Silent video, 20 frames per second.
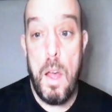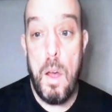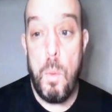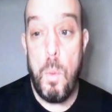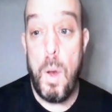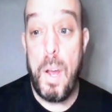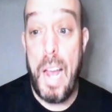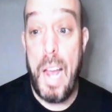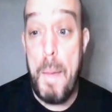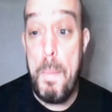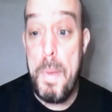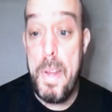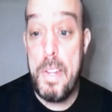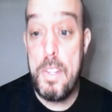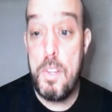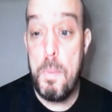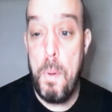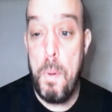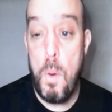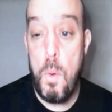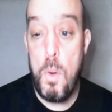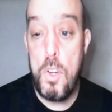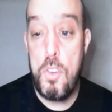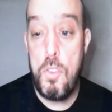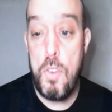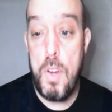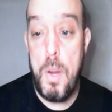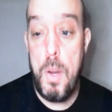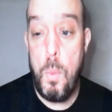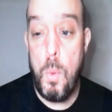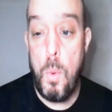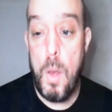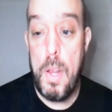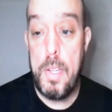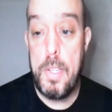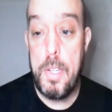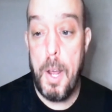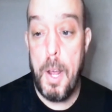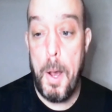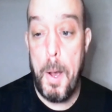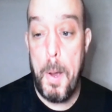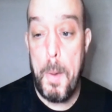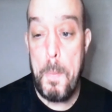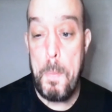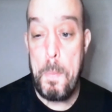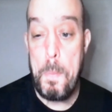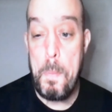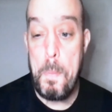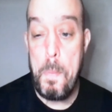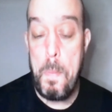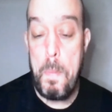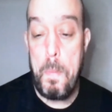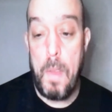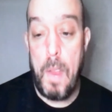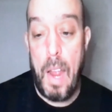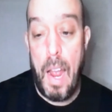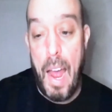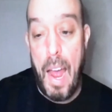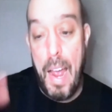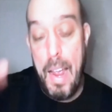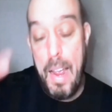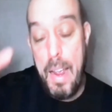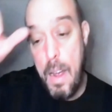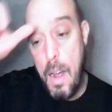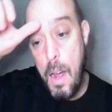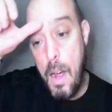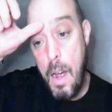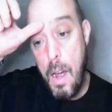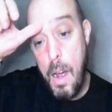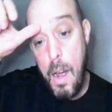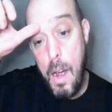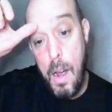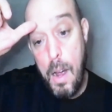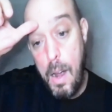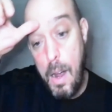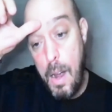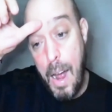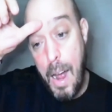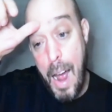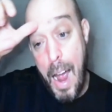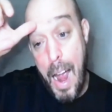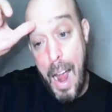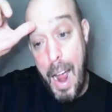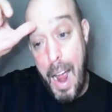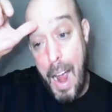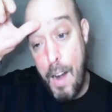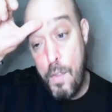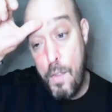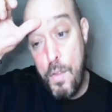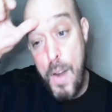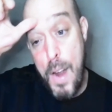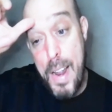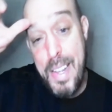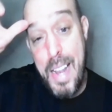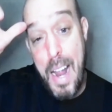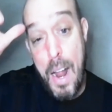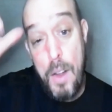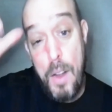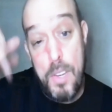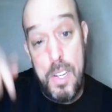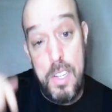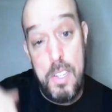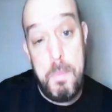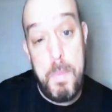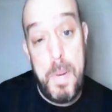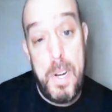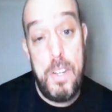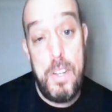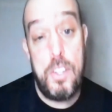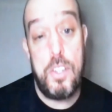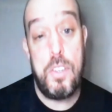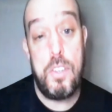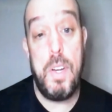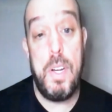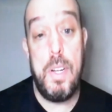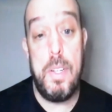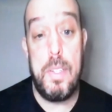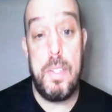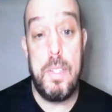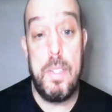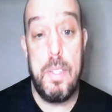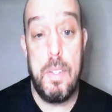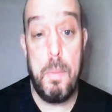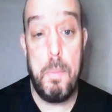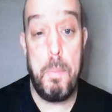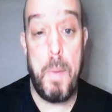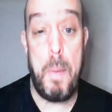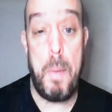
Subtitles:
What got me into poetry was I uh, I read Down These Mean Streets by